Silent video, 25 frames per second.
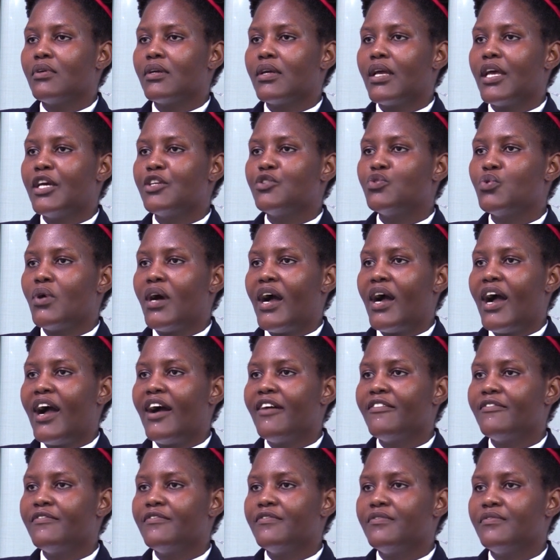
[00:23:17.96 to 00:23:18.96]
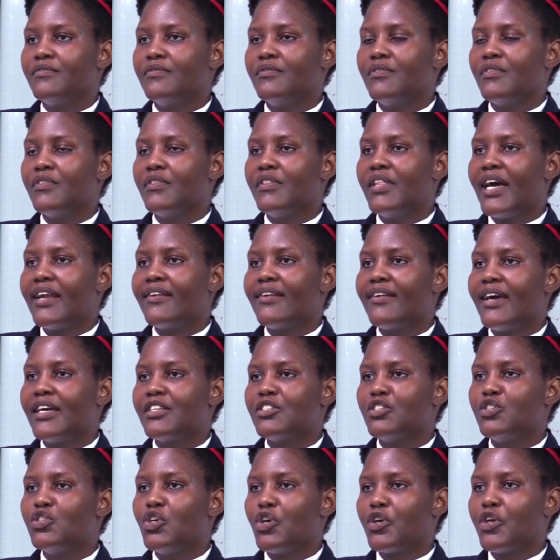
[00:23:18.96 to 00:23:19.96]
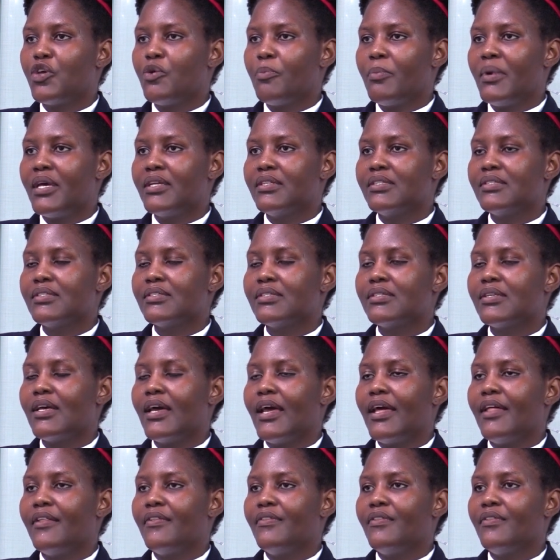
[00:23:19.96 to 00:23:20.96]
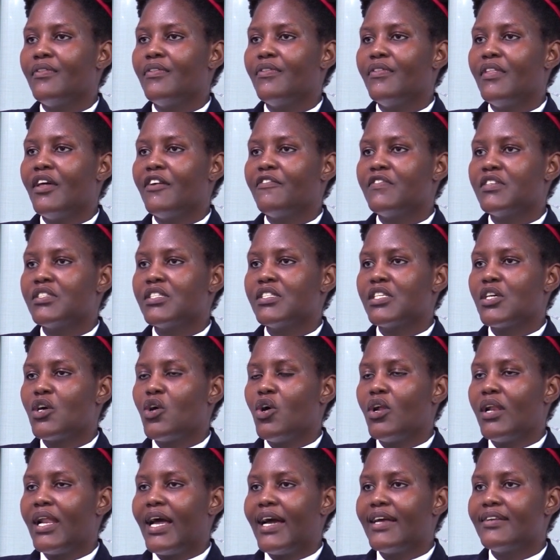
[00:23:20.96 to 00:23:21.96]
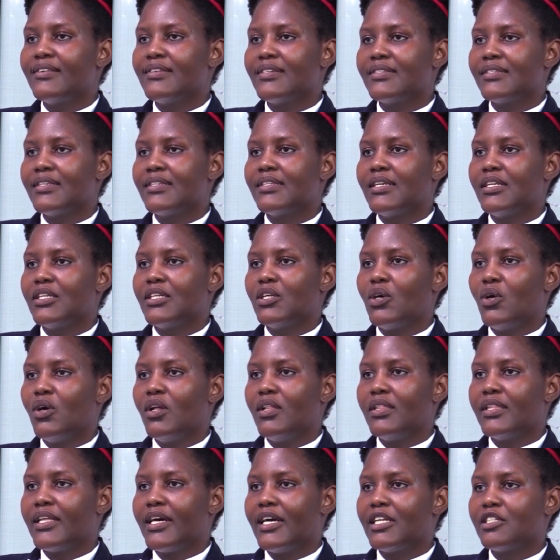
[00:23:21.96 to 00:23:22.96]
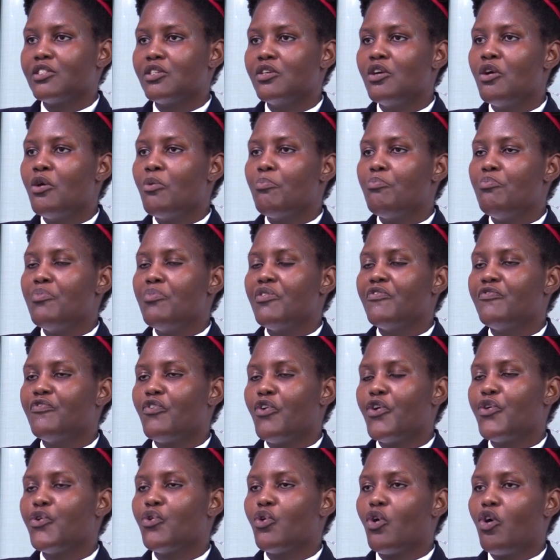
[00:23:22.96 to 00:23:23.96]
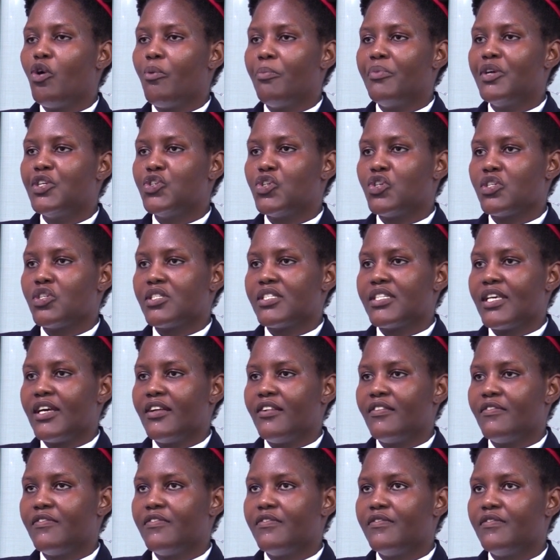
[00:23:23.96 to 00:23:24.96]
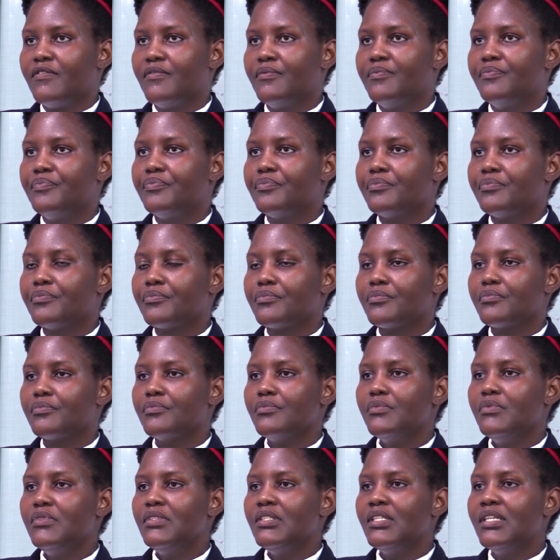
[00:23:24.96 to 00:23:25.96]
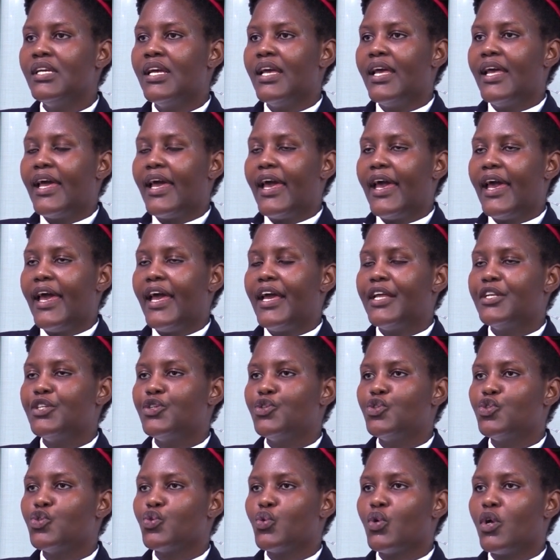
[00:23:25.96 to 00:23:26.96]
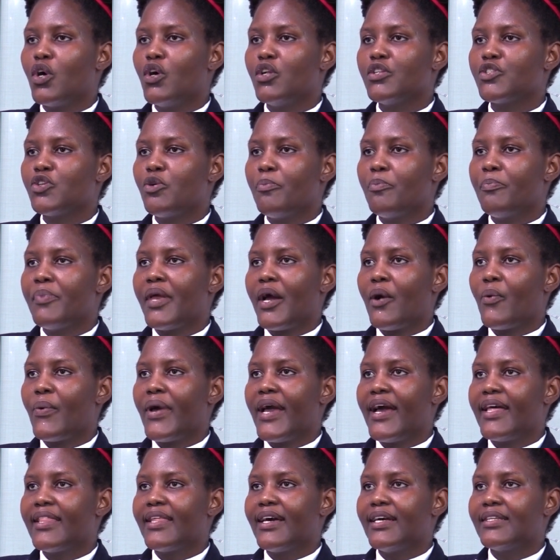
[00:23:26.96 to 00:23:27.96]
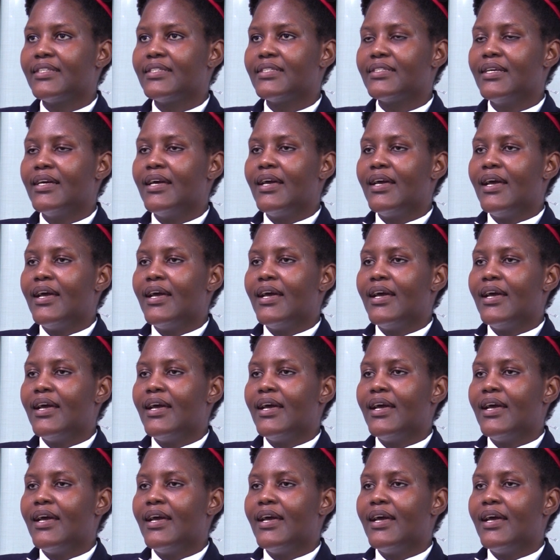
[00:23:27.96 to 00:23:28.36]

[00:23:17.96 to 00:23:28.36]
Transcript: get to have their right documents and their physical addresses and all that before you commit yourself. And you should also be aware that